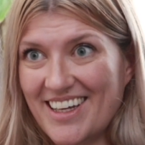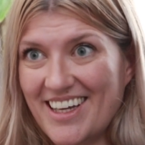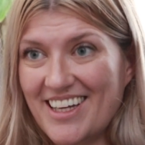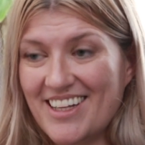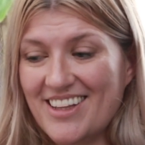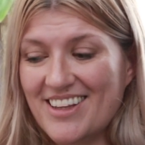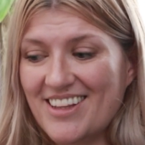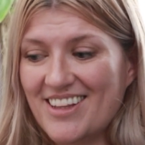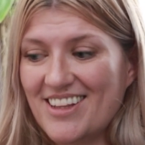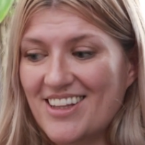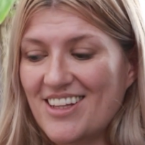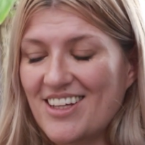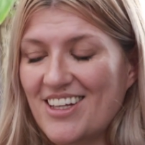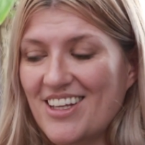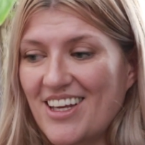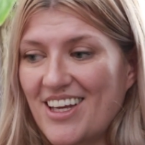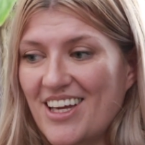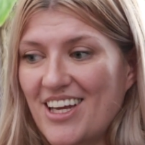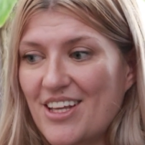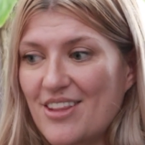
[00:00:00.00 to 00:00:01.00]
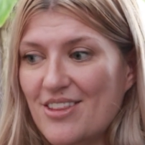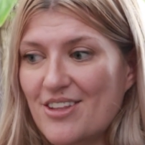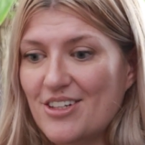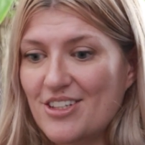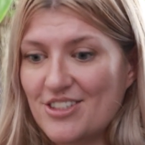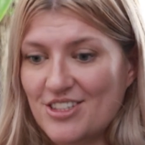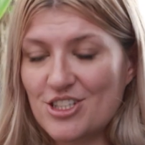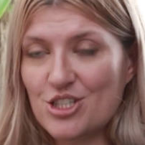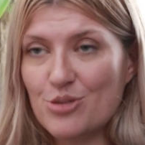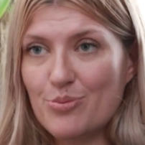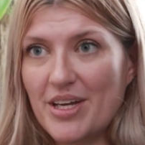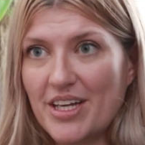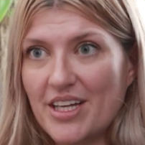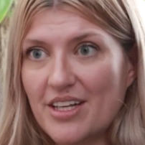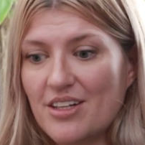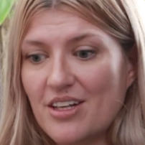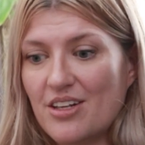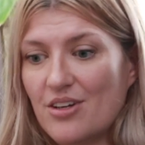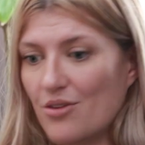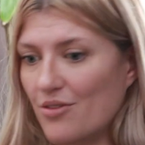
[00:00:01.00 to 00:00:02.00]
in the decision
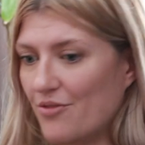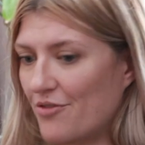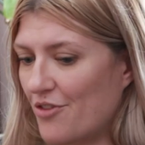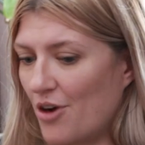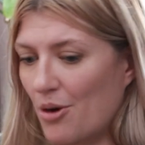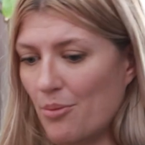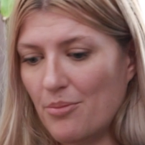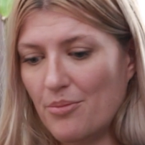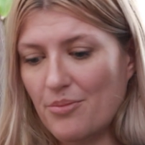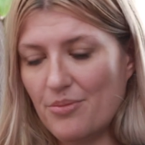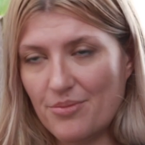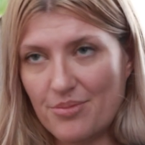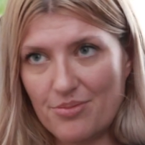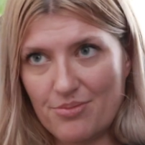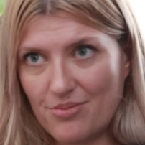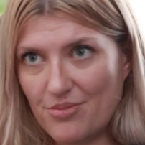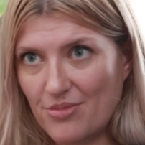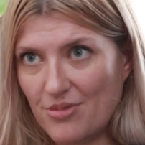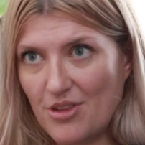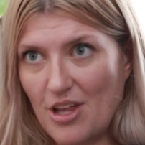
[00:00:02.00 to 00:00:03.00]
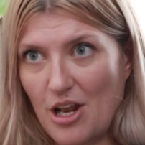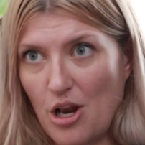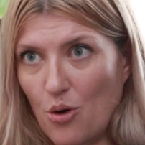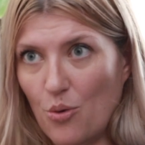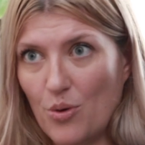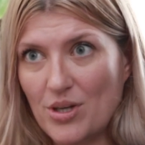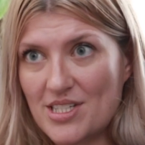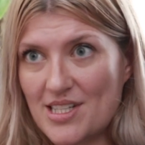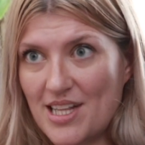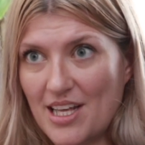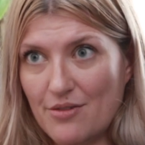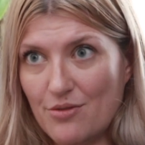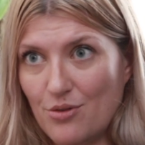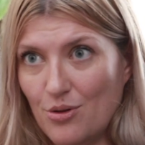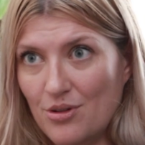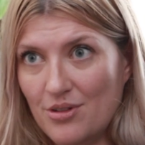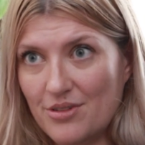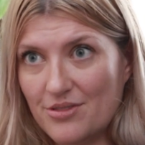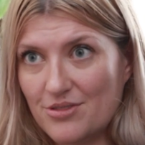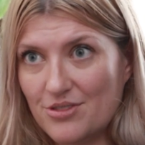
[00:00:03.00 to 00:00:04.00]
making. And from the lowest
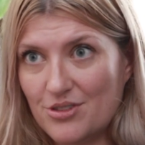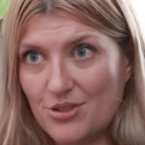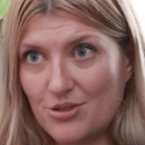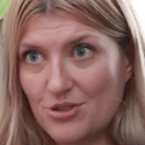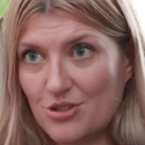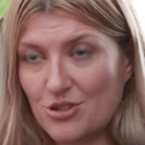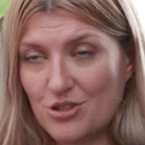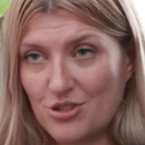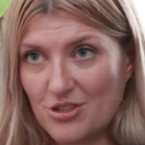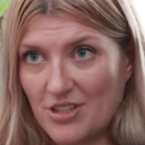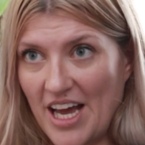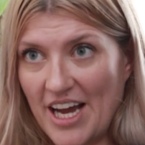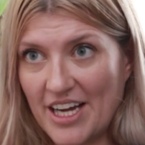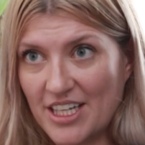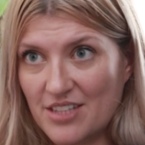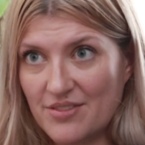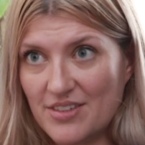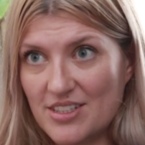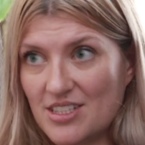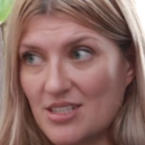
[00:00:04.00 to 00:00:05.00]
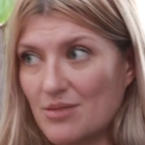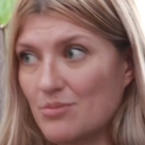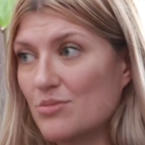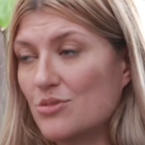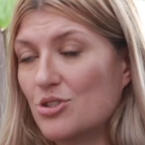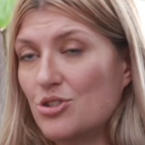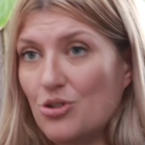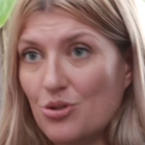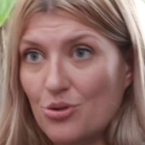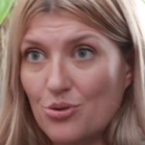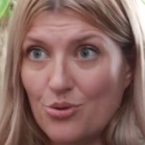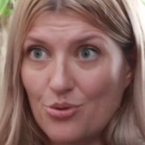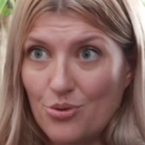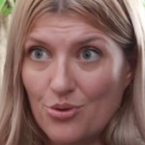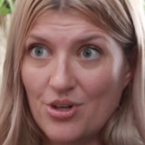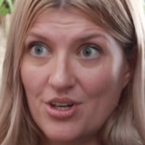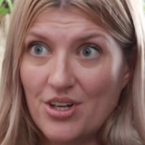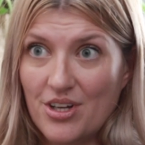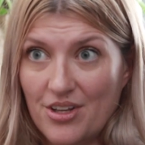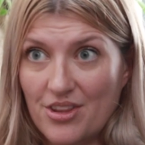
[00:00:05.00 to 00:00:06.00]
level, to just activism,
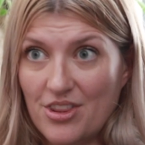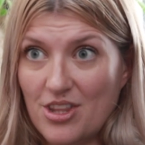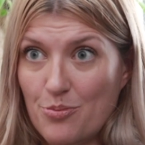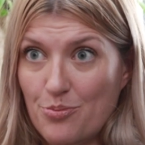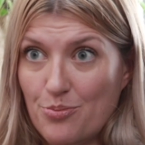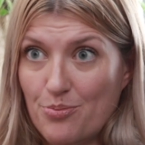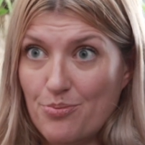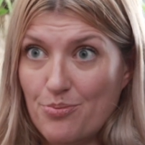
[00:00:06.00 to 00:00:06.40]
to the